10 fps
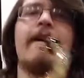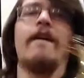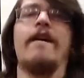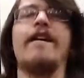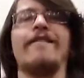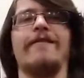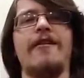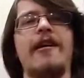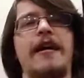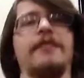
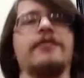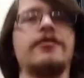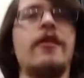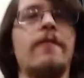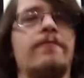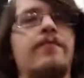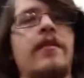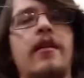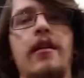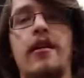Alright, so,
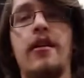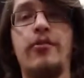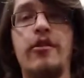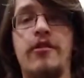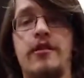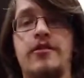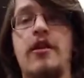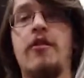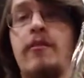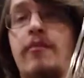a couple other things.
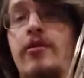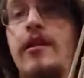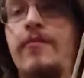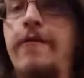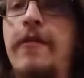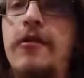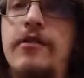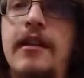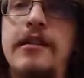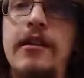Remember to keep your
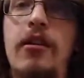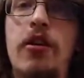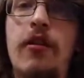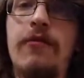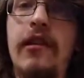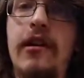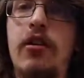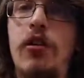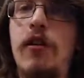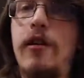fingers nice and curved like a
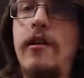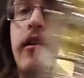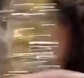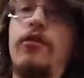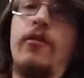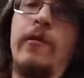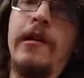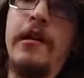claw. You don't want to